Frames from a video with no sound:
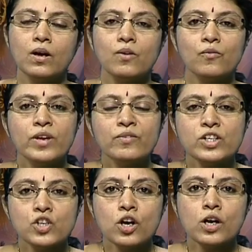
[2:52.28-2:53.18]
When we
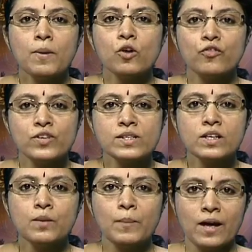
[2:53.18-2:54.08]
talk about physical
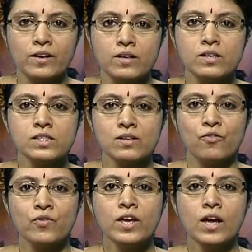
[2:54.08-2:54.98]
barriers,
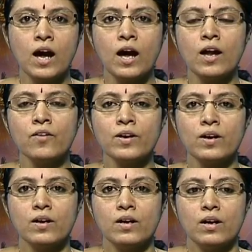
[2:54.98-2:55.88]
we are
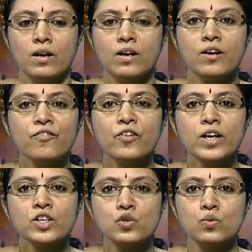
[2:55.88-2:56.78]
referring
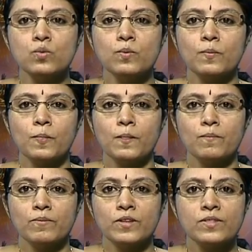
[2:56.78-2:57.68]
to
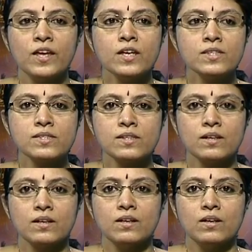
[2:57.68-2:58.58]
the things
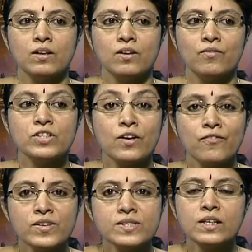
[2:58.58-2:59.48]
which are
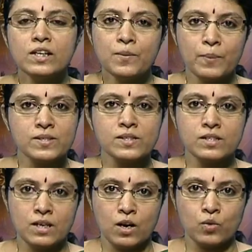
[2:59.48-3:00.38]
physically present
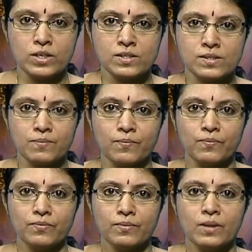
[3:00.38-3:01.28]
around us.
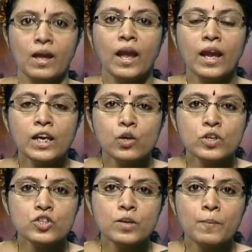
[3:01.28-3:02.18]

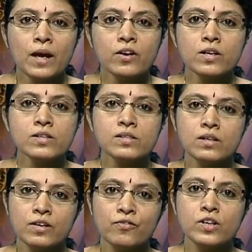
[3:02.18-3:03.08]
Individual barriers
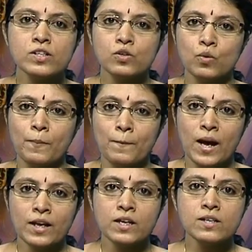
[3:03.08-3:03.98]
refers to barriers